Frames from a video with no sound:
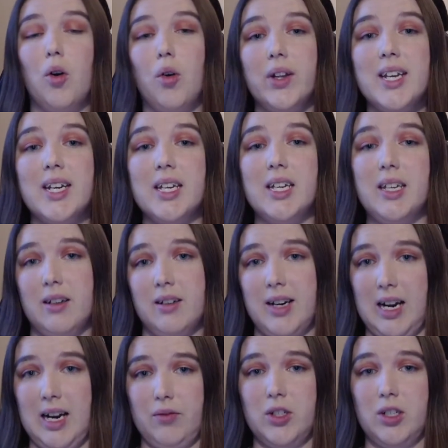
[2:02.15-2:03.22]
only a year
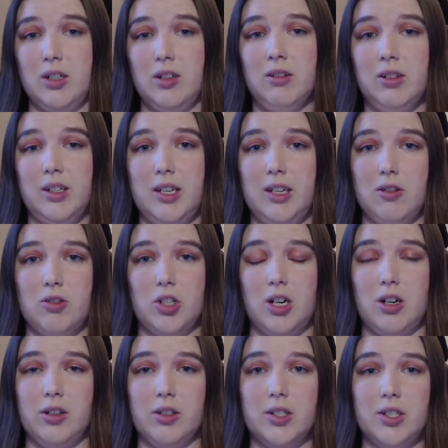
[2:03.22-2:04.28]
after King
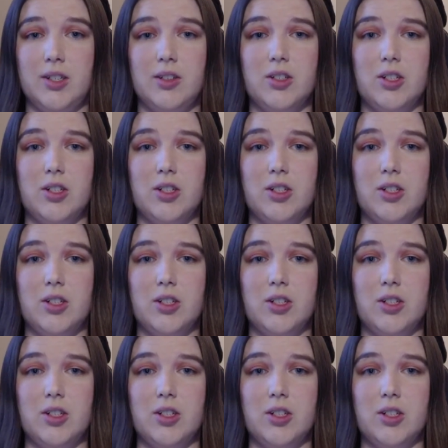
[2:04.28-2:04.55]
Charles